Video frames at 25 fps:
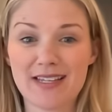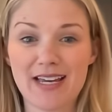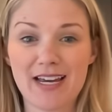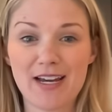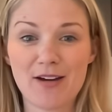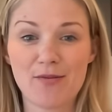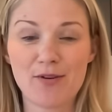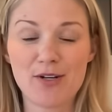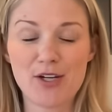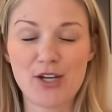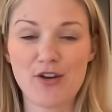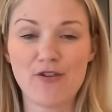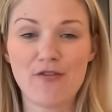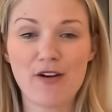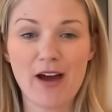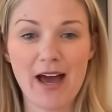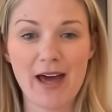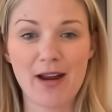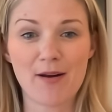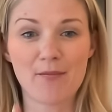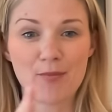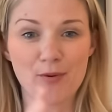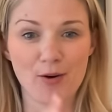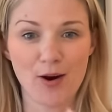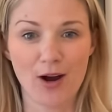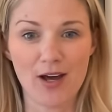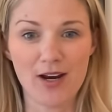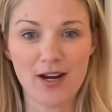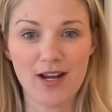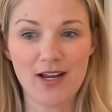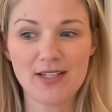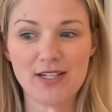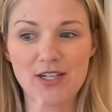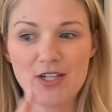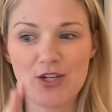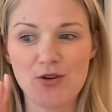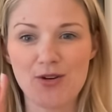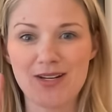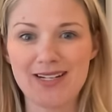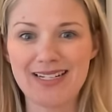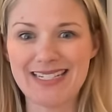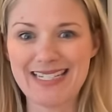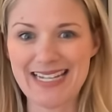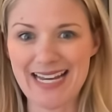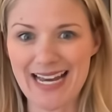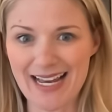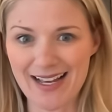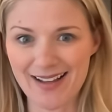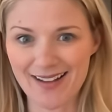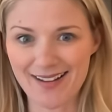like when you've had a product and you can
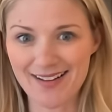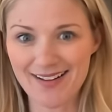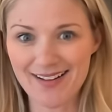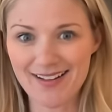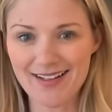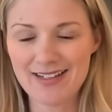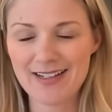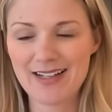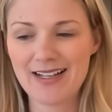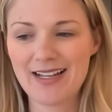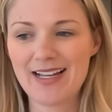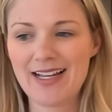tell